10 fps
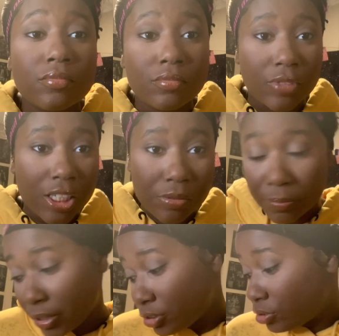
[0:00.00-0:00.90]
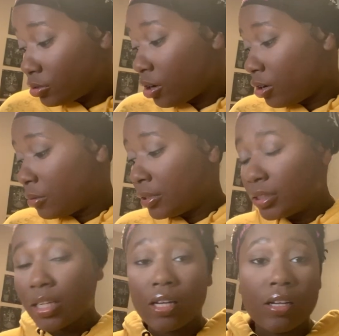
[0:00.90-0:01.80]
that's what Patrick Starrr always
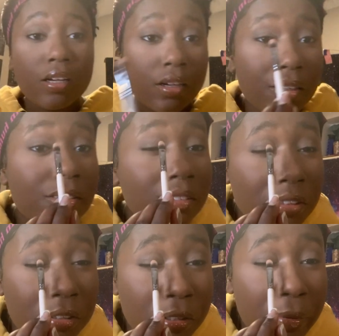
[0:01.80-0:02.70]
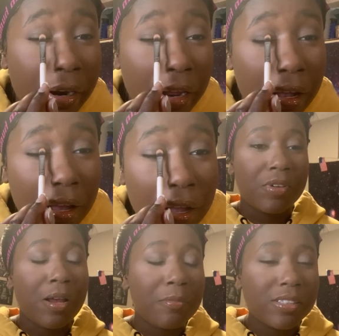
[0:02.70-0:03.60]
say the youtuber
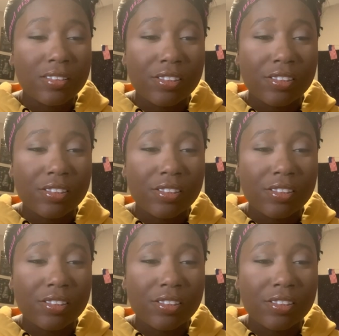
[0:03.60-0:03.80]
i missed the